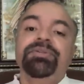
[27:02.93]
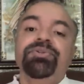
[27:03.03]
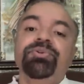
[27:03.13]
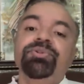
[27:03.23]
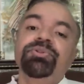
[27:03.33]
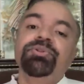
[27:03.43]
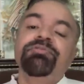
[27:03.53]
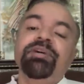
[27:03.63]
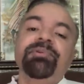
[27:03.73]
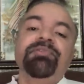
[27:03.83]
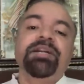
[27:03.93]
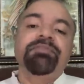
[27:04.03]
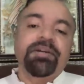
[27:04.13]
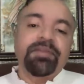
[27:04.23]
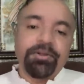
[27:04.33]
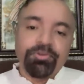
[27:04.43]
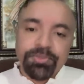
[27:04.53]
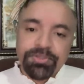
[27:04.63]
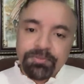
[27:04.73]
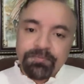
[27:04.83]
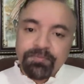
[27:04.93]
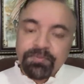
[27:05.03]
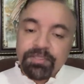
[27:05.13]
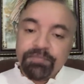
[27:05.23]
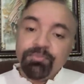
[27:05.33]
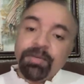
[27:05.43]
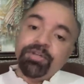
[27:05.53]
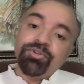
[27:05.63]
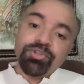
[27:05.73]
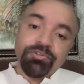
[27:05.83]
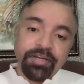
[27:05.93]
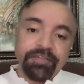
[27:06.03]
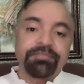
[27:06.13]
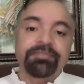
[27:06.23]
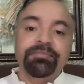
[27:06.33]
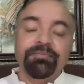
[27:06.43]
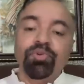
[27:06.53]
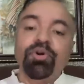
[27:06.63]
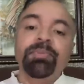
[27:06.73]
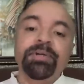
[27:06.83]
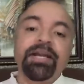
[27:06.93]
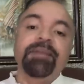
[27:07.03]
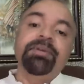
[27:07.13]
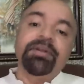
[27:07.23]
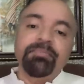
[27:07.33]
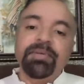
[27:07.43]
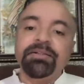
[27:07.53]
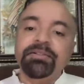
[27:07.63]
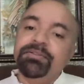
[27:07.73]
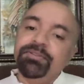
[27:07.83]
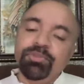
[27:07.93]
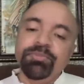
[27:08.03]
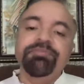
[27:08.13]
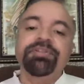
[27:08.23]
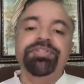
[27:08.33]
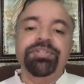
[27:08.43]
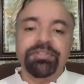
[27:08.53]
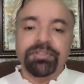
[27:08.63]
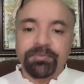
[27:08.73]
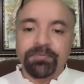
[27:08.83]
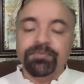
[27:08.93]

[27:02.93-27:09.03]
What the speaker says: So your family will get 5 lakh rupees. If you manage to survive, blow up a camp and come back, you'll be a free citizen.